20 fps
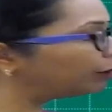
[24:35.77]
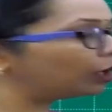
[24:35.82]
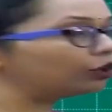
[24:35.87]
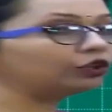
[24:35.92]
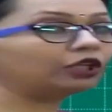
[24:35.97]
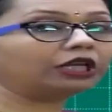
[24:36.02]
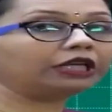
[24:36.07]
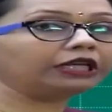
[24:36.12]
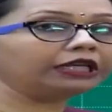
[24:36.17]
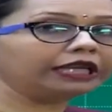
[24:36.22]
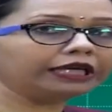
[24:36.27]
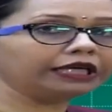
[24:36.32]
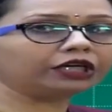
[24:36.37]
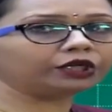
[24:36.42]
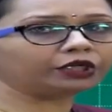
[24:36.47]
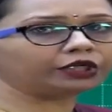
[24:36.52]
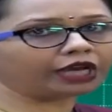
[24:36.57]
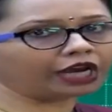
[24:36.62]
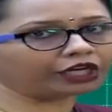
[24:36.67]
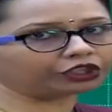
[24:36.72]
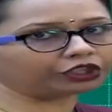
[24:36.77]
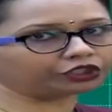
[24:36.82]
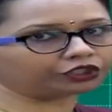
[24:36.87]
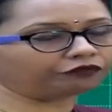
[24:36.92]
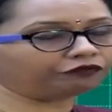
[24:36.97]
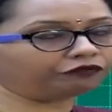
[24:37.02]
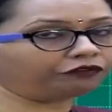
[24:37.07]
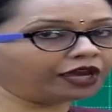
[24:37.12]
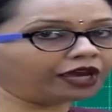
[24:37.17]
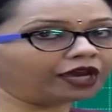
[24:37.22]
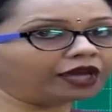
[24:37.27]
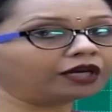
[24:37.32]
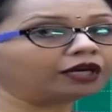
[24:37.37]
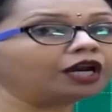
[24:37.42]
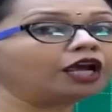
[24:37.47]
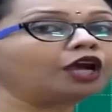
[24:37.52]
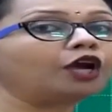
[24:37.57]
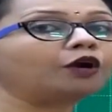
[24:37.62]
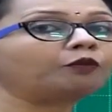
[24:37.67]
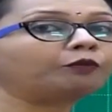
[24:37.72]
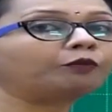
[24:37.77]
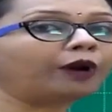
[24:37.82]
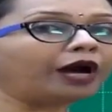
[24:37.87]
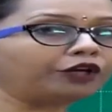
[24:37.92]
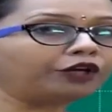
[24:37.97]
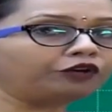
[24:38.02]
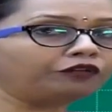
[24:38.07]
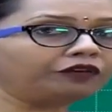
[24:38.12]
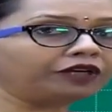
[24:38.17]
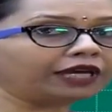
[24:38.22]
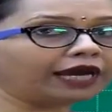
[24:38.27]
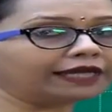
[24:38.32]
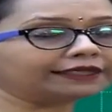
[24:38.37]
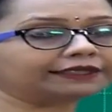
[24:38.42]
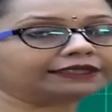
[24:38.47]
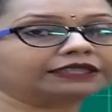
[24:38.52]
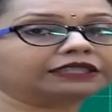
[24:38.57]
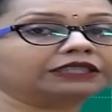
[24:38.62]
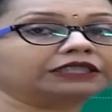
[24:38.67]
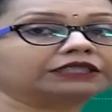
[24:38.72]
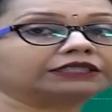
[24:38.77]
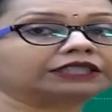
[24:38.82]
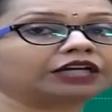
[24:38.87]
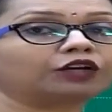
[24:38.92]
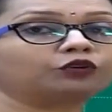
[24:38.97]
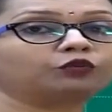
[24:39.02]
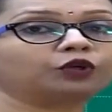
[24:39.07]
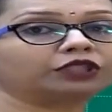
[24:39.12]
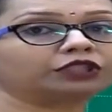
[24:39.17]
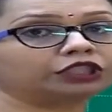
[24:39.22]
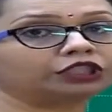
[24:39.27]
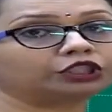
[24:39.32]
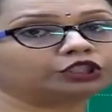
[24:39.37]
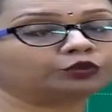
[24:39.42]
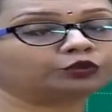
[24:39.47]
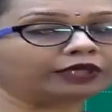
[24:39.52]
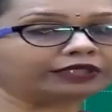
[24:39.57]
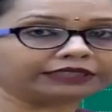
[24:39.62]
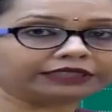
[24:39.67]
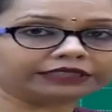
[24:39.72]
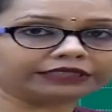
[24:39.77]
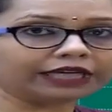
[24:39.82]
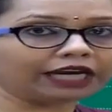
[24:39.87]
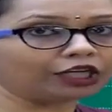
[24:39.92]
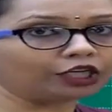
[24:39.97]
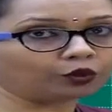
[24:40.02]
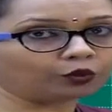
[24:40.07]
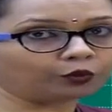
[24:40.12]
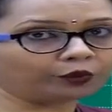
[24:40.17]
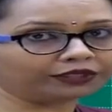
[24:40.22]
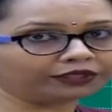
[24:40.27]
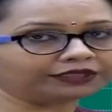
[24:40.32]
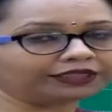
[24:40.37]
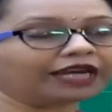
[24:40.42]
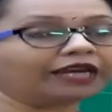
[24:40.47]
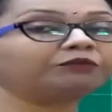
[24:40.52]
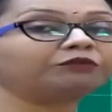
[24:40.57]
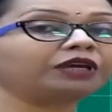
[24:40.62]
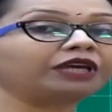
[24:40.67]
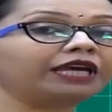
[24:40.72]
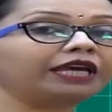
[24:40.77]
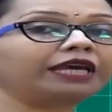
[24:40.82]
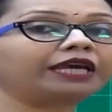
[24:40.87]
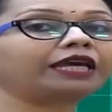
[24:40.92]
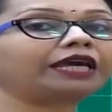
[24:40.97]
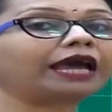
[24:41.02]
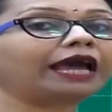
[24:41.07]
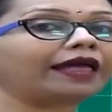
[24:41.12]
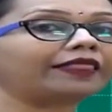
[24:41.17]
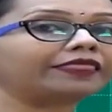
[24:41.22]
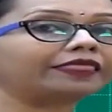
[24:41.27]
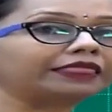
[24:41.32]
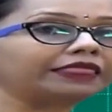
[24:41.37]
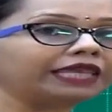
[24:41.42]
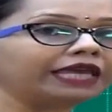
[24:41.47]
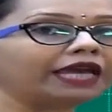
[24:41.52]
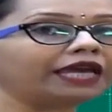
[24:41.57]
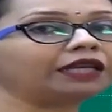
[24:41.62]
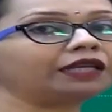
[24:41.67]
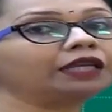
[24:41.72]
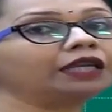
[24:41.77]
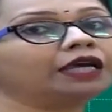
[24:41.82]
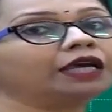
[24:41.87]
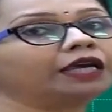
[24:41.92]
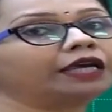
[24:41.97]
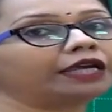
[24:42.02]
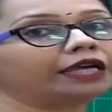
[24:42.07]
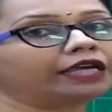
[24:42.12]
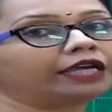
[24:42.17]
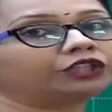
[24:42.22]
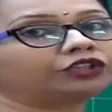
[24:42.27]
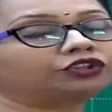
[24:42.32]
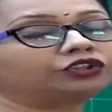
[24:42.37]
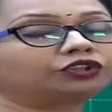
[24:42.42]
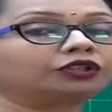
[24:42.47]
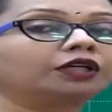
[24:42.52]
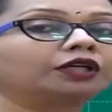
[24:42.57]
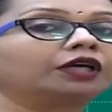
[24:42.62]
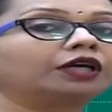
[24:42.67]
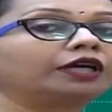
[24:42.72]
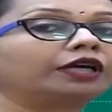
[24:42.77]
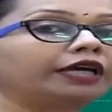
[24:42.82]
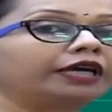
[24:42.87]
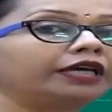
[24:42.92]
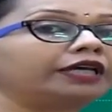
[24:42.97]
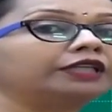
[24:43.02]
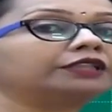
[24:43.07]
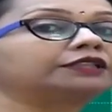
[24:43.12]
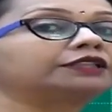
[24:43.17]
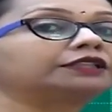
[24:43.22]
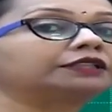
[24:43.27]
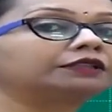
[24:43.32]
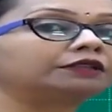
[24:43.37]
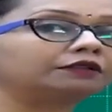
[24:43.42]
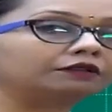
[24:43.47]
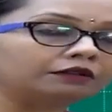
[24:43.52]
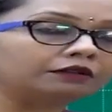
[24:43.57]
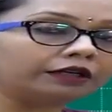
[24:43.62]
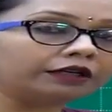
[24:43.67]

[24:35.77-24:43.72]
about the link reaction where pyruvic acid is converted to acetyl coenzyme A, and then it is